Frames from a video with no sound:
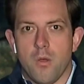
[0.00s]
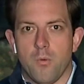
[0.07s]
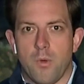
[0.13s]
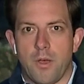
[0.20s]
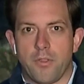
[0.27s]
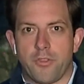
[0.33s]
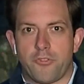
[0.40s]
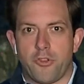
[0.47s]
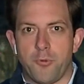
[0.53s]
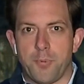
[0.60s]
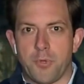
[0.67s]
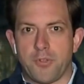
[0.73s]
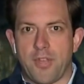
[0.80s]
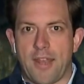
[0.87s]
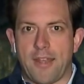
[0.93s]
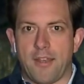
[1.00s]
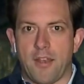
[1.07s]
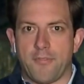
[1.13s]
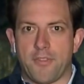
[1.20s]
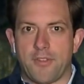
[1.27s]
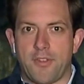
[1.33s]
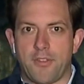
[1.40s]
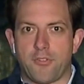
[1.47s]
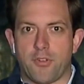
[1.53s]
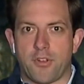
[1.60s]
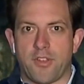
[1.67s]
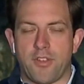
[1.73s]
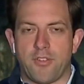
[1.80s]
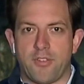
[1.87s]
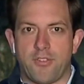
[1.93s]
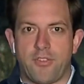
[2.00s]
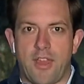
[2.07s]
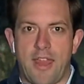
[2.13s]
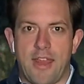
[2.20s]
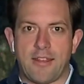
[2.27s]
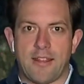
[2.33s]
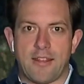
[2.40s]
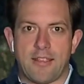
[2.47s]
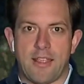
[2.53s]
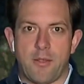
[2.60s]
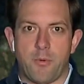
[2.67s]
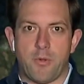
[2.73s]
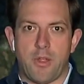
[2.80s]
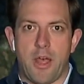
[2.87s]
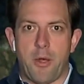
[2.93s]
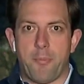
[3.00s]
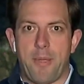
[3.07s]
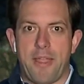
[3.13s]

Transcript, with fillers: Well, the superintendent of the district is saying that they will help